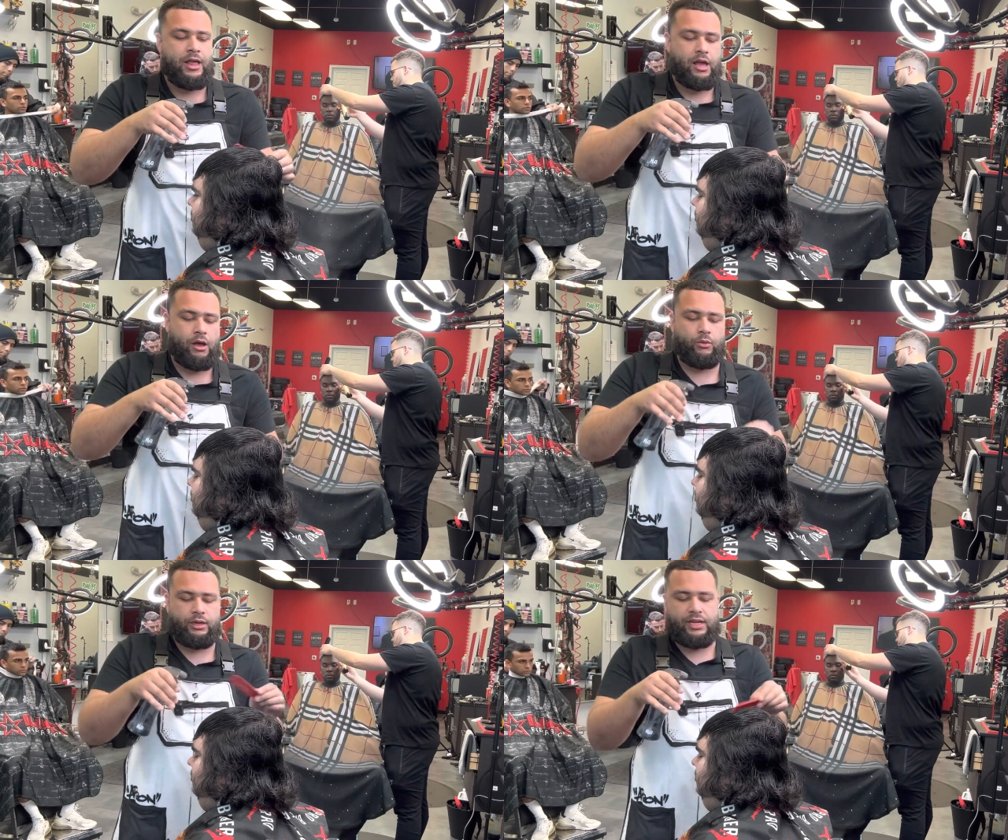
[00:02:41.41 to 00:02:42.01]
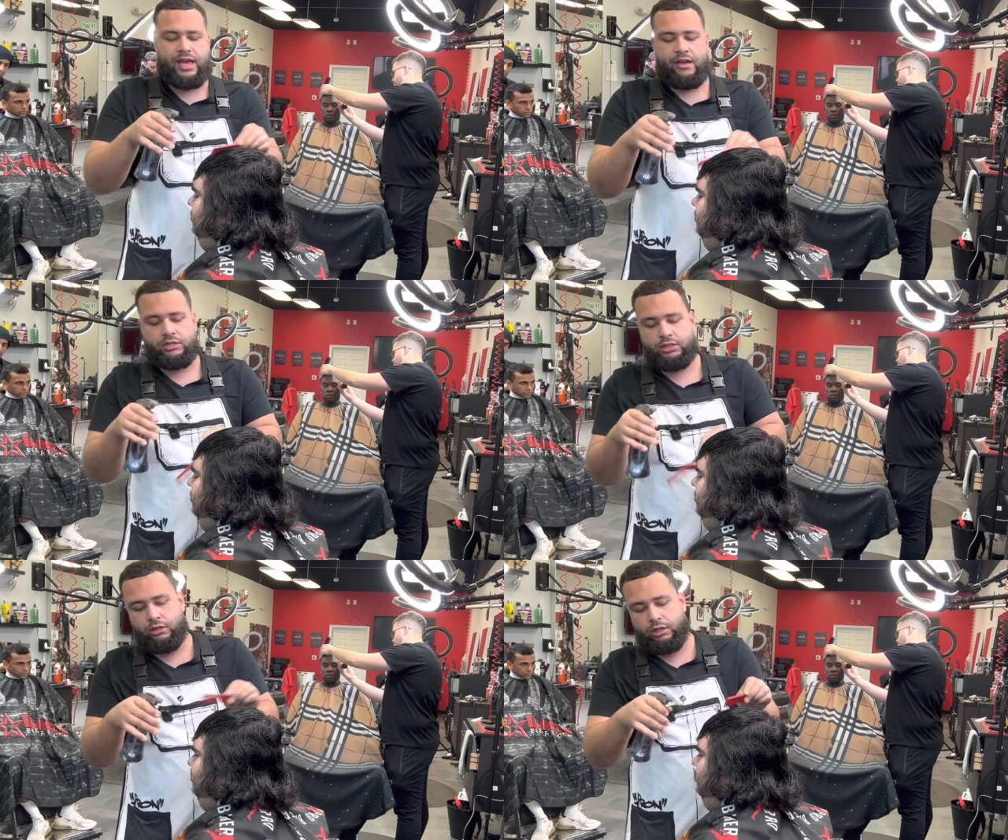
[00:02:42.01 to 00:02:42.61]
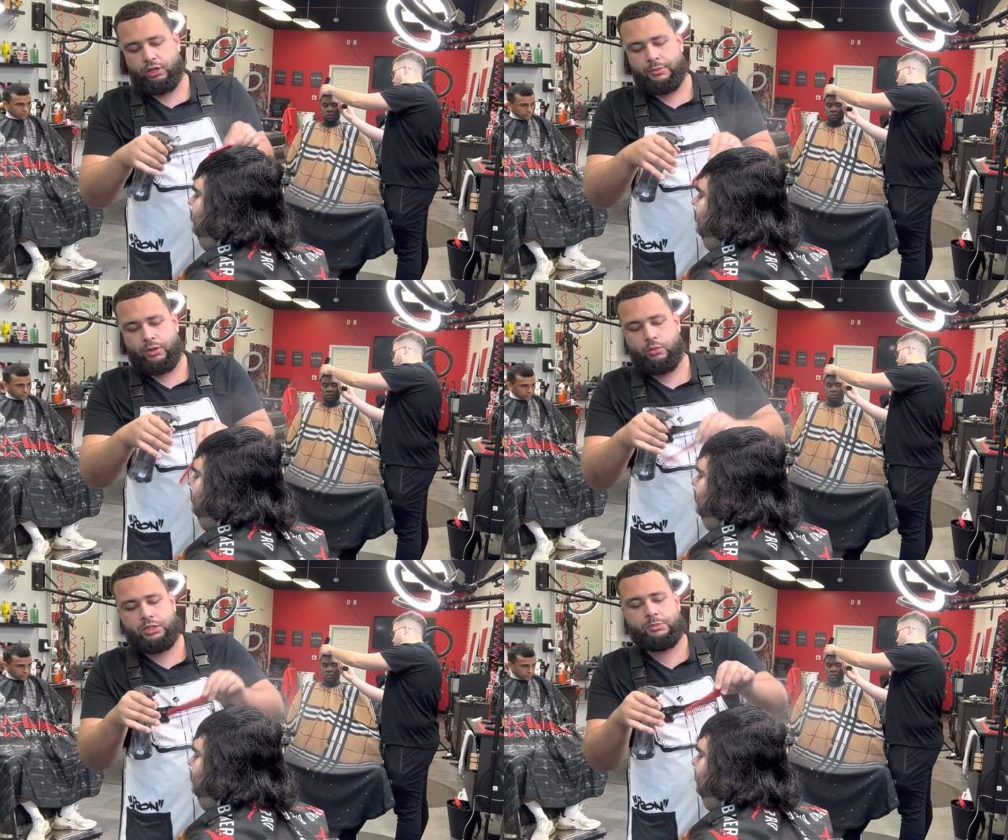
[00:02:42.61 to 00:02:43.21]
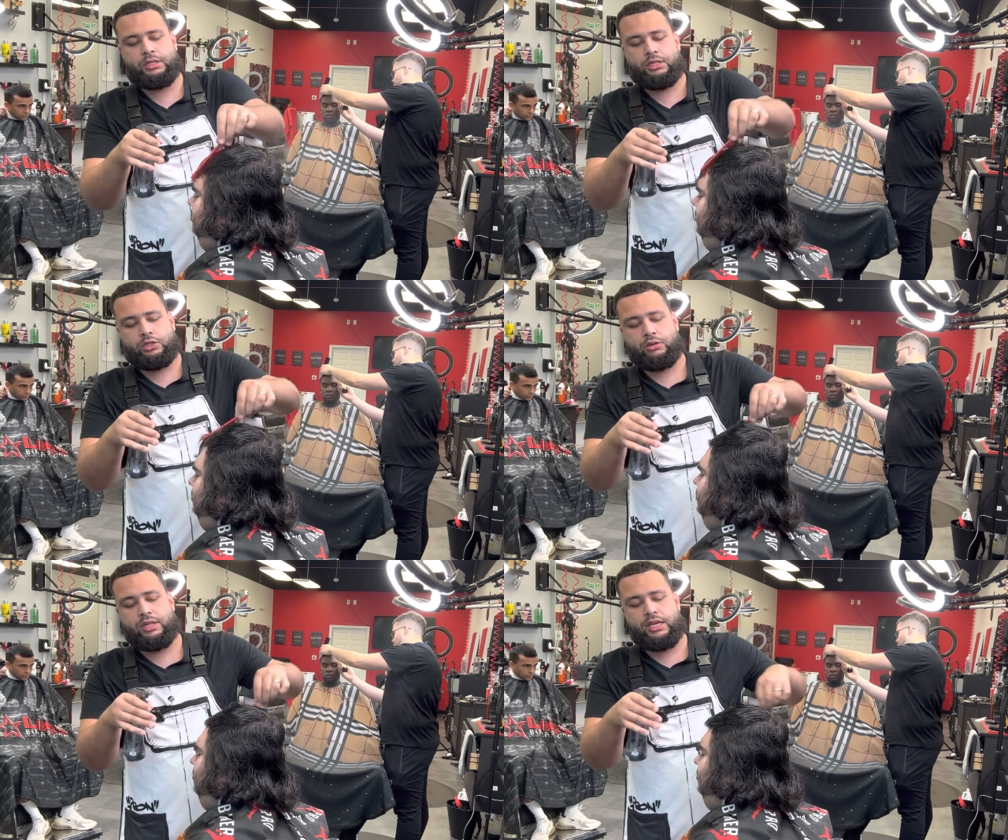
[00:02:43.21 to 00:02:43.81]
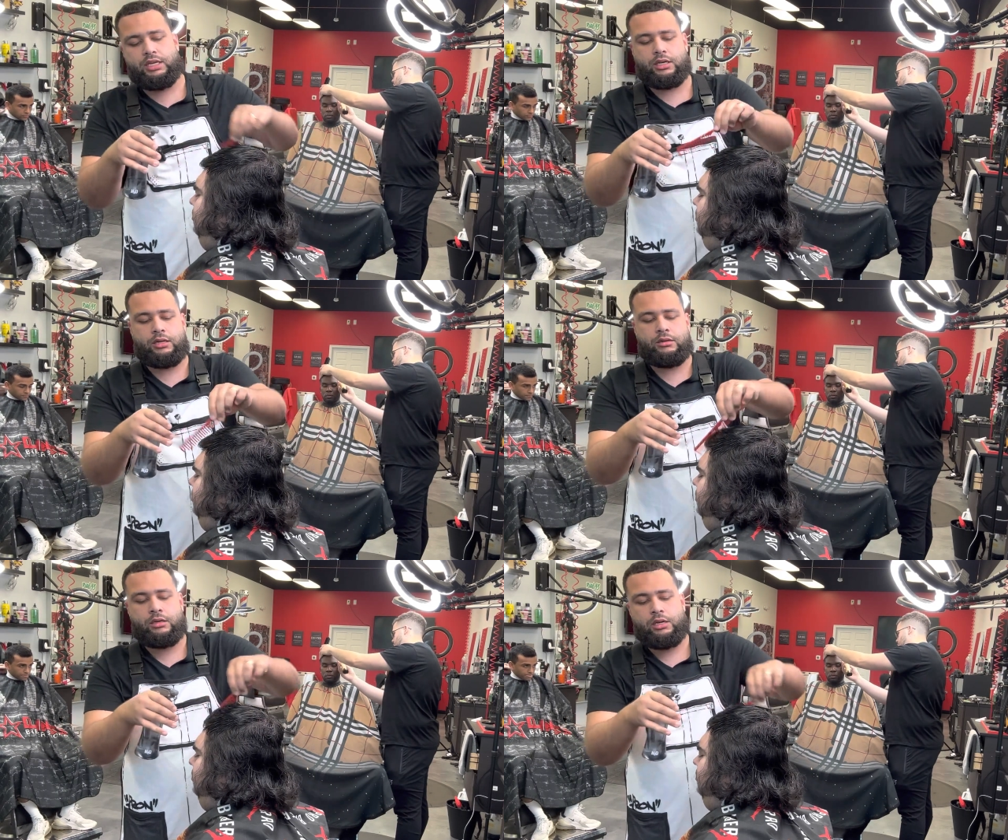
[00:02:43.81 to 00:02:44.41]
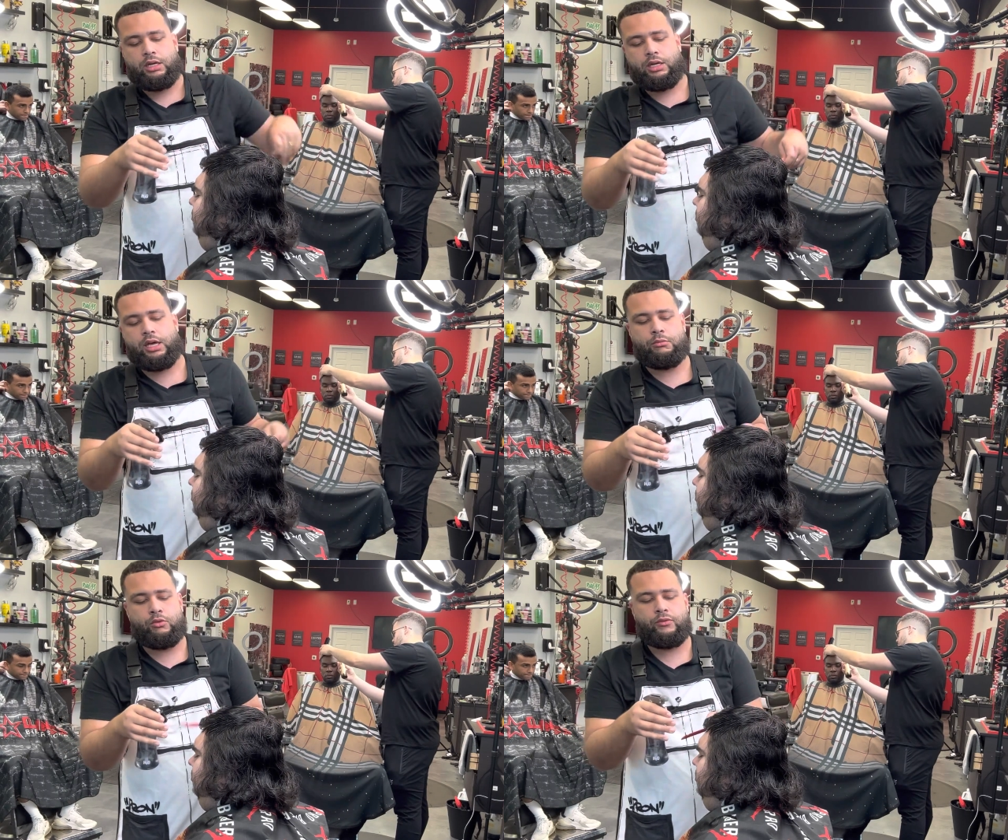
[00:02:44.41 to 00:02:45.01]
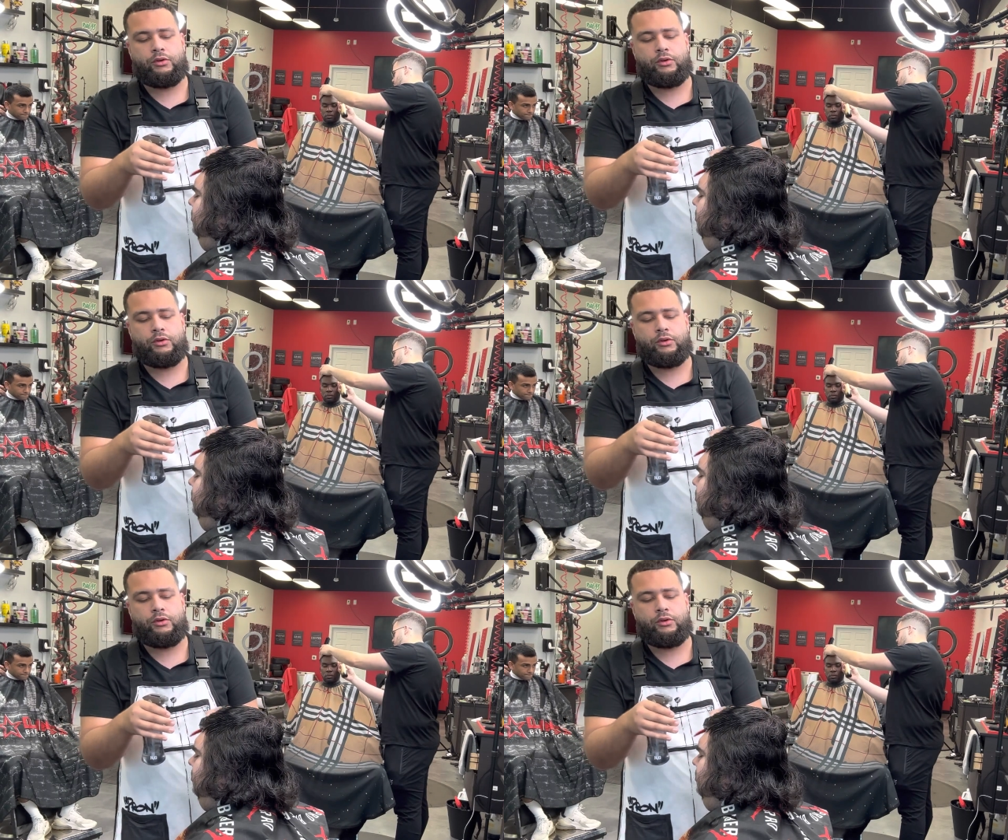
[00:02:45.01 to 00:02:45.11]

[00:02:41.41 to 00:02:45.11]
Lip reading: I want it to have still a little bit of wispiness so that he can kind of move it